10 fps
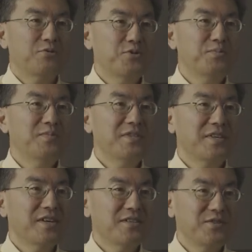rooms,
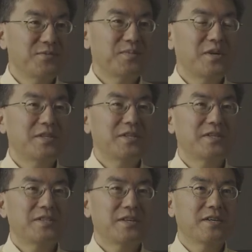to
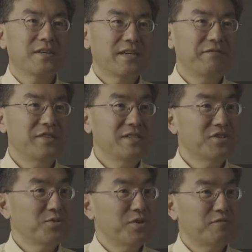purchase convenience
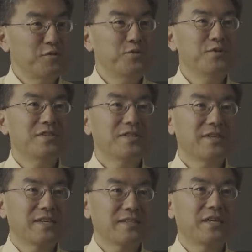store foods,
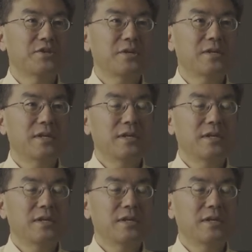etc.